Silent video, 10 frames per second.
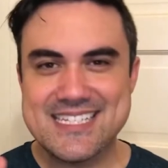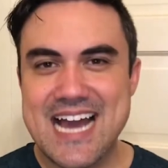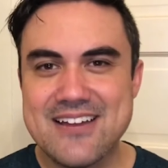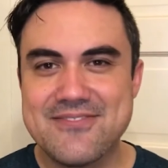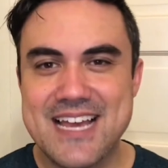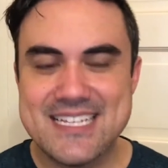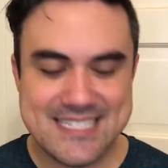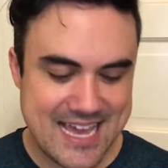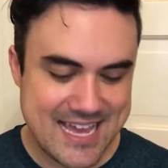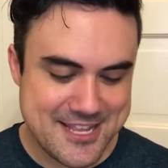kind of like
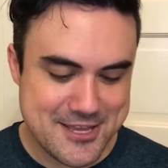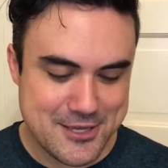saying,